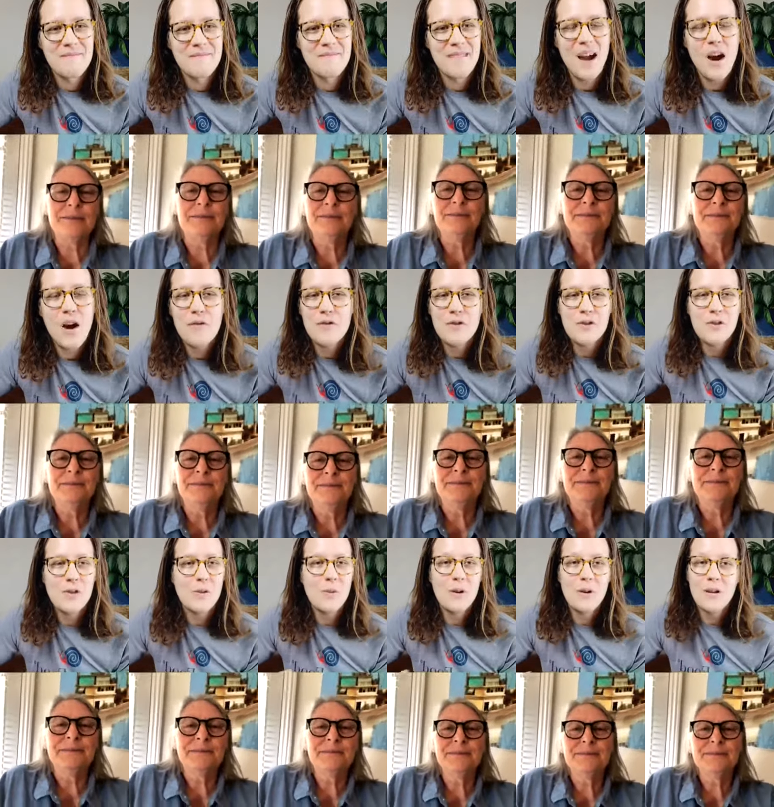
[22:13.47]
Speaker 1: Oh, for
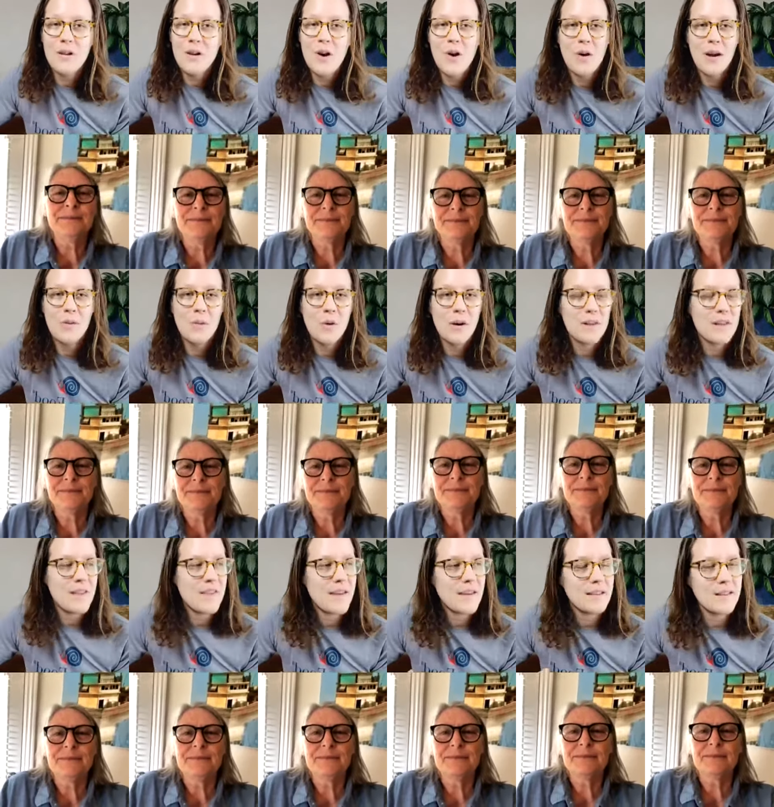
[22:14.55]
sure. Well, you know, and one of the
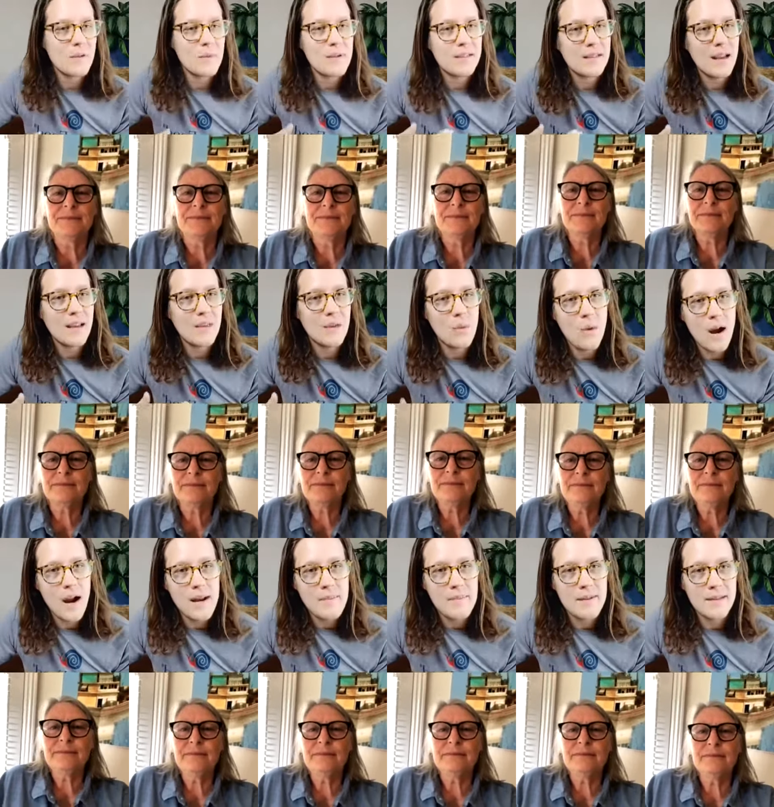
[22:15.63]
things that we say in the
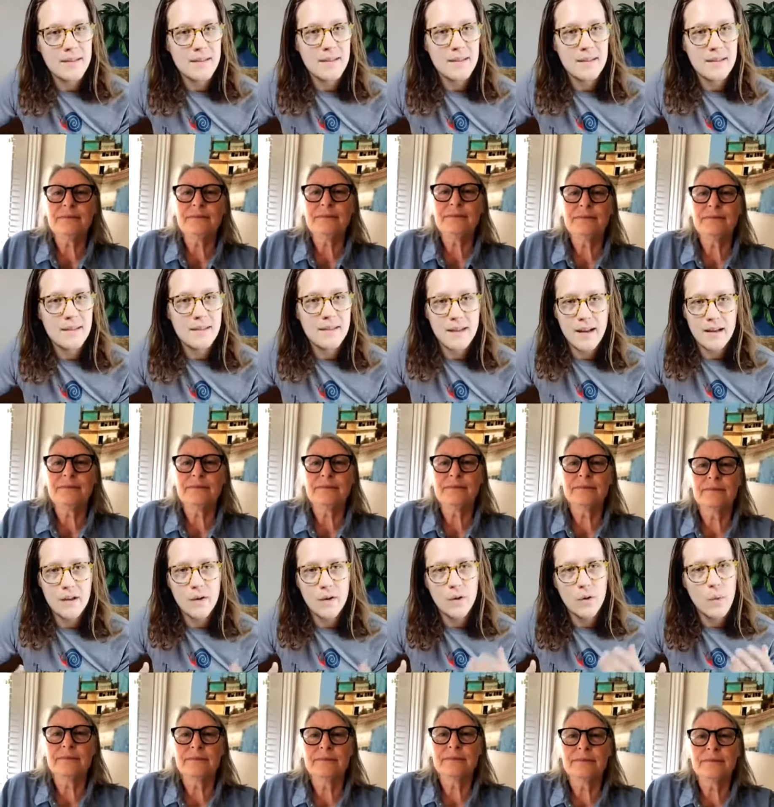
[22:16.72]
wine business is that, you
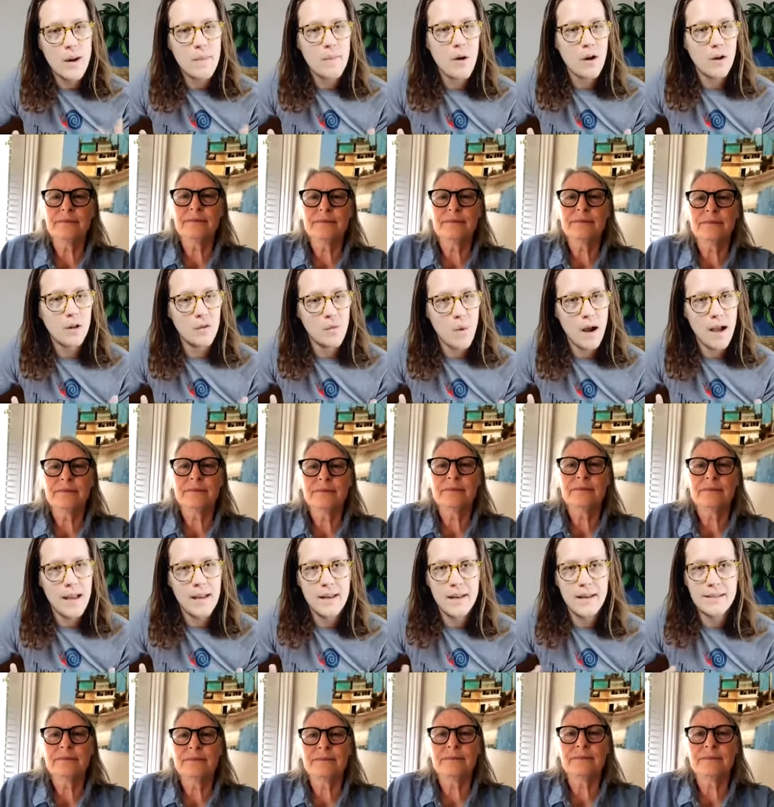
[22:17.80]
know, a great bottle of
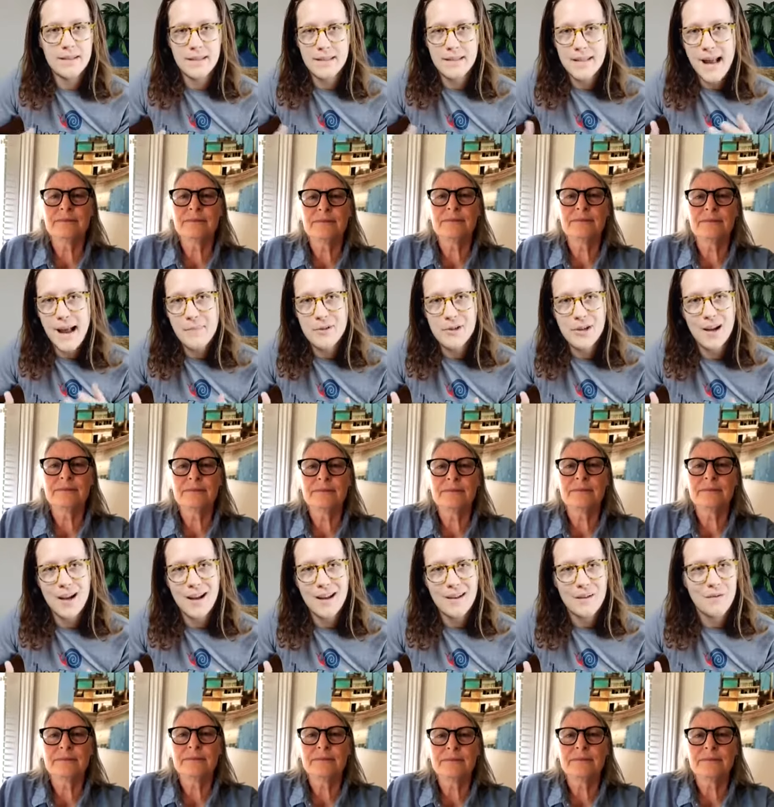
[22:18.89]
wine is a
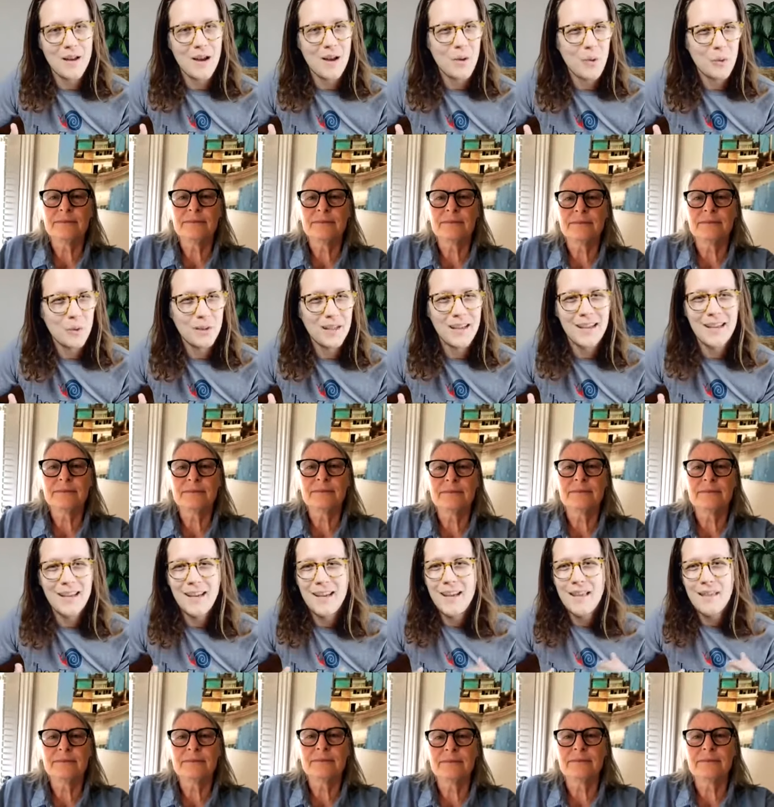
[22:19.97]
snapshot of not only
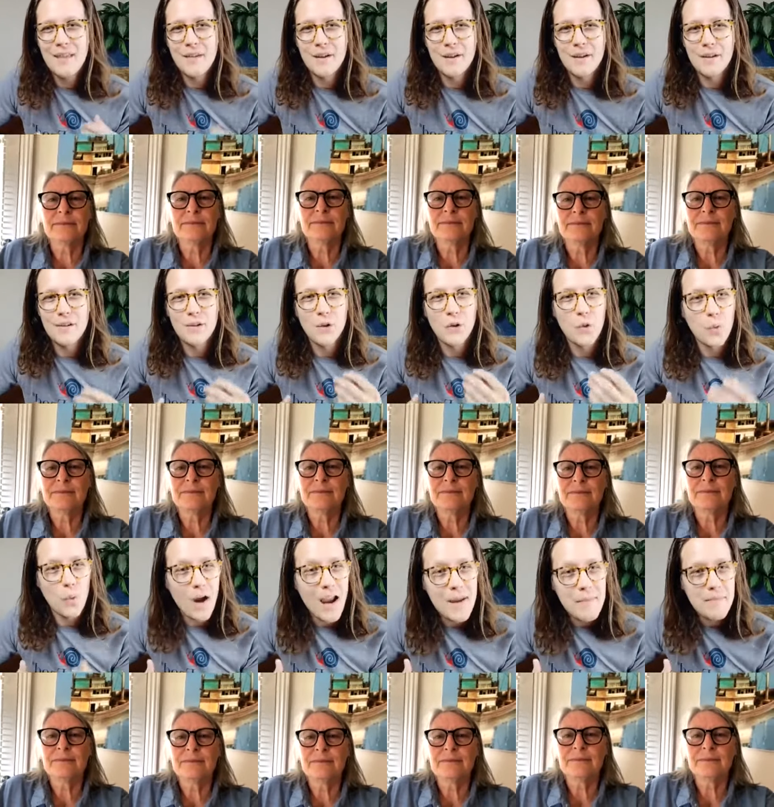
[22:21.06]
the the
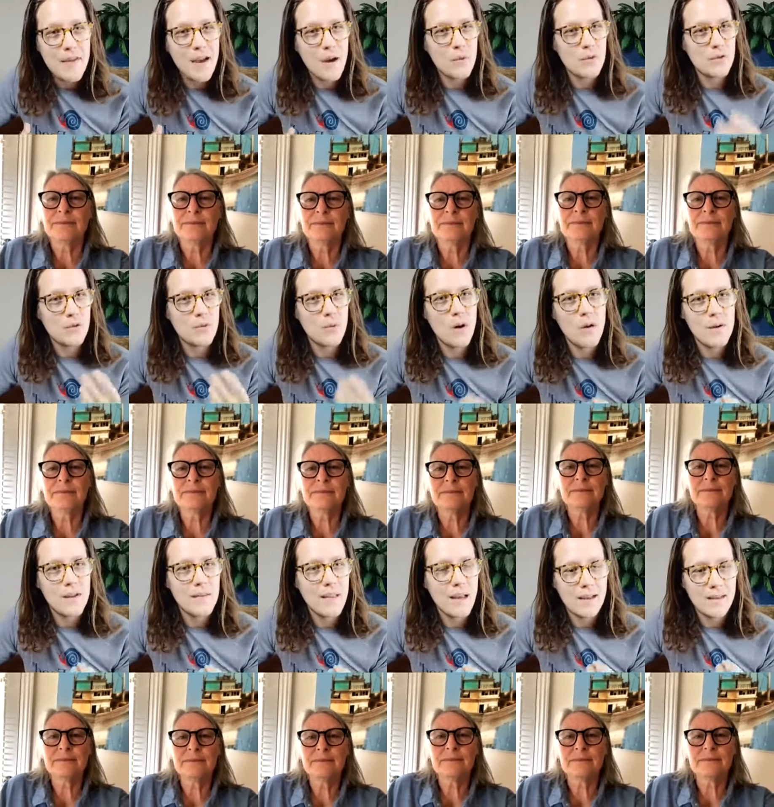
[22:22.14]
grape that was grown
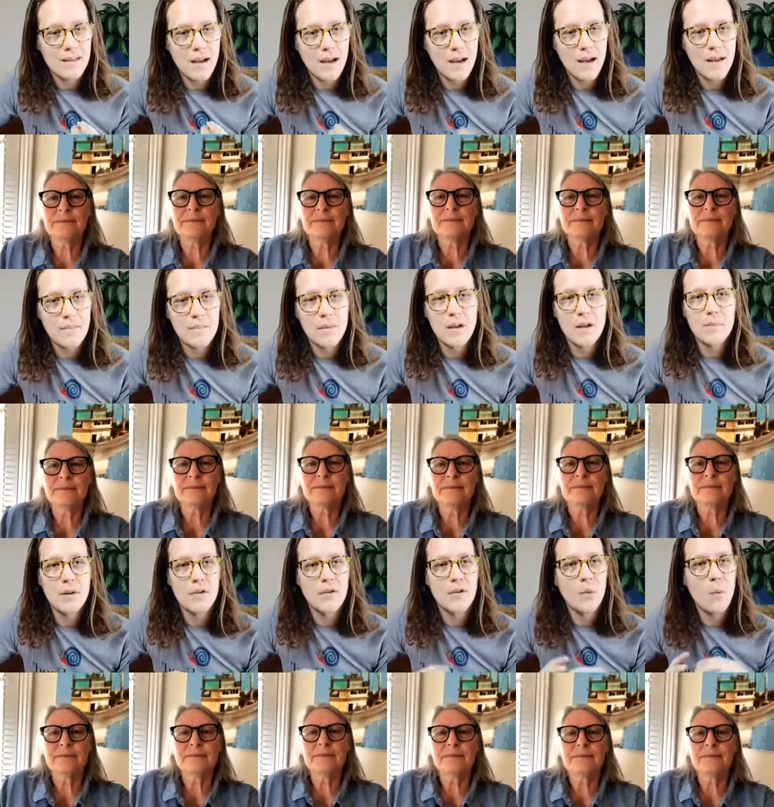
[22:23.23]
in that time, but
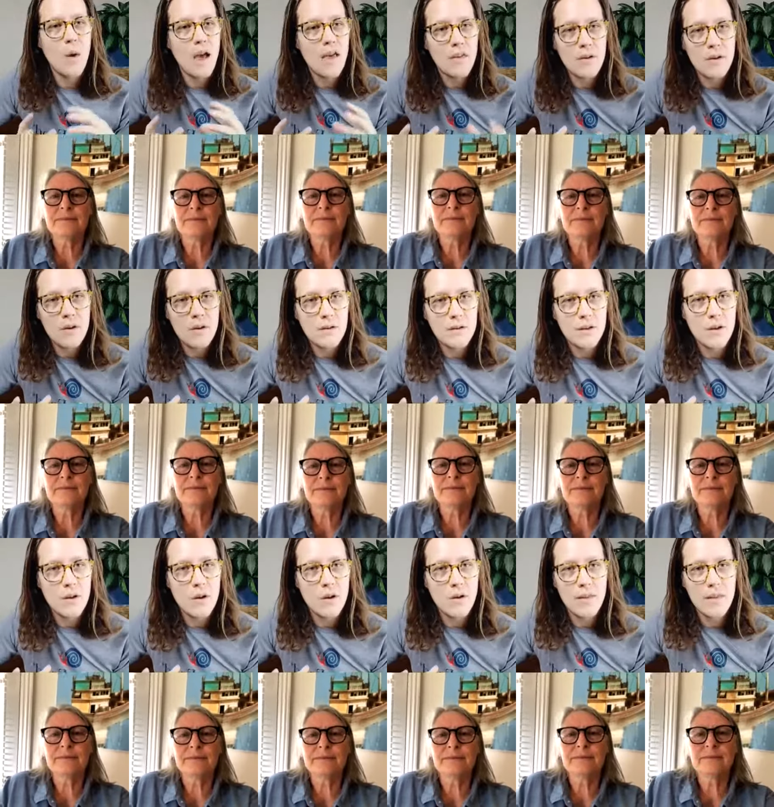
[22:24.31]
but the weather, you
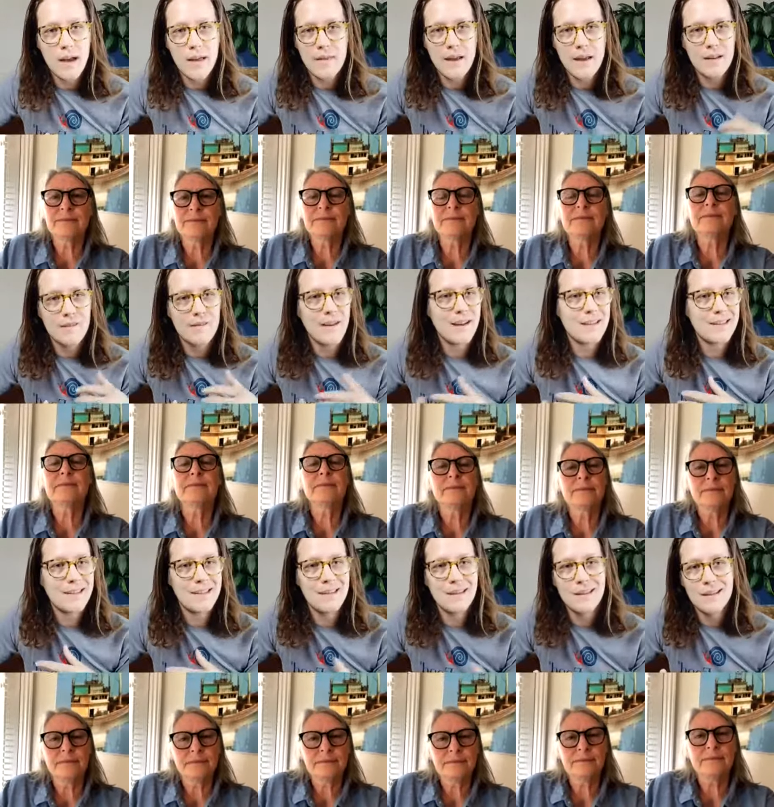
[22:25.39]
know, that that
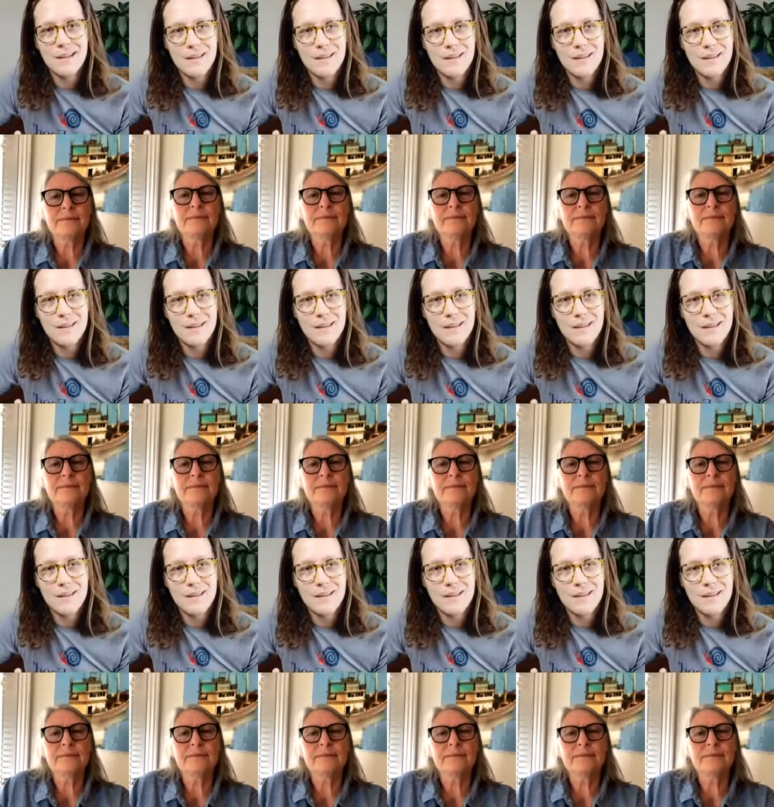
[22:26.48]
affected the